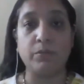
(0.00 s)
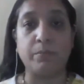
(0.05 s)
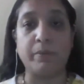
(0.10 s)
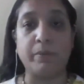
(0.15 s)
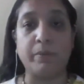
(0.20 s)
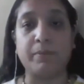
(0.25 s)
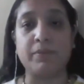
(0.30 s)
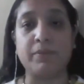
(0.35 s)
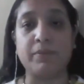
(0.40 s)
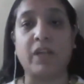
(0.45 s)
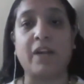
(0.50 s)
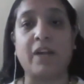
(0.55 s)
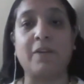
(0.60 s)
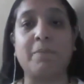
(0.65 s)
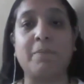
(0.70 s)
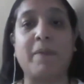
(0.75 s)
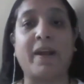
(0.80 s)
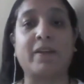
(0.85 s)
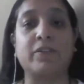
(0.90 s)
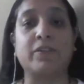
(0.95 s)
People started
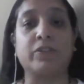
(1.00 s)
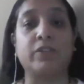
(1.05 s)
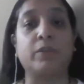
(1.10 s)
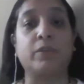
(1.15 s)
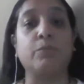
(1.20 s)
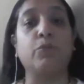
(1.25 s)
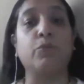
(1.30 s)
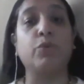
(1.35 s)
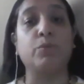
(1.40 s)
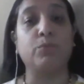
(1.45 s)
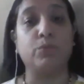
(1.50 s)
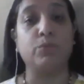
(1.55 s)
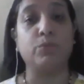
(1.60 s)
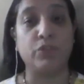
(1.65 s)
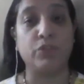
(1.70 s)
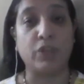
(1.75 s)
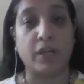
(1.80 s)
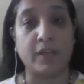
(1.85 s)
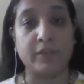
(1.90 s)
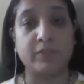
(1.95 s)
practicing more
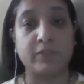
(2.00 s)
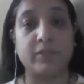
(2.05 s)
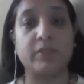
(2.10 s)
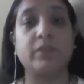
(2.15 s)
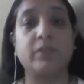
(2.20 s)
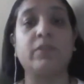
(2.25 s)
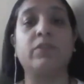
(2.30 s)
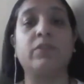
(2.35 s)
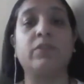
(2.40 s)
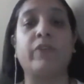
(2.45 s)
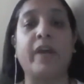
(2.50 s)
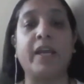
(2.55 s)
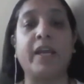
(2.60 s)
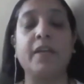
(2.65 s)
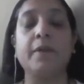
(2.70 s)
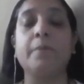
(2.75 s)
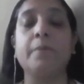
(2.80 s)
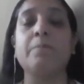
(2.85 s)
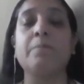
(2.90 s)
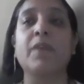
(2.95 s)
mudras,
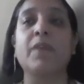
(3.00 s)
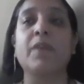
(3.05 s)
right?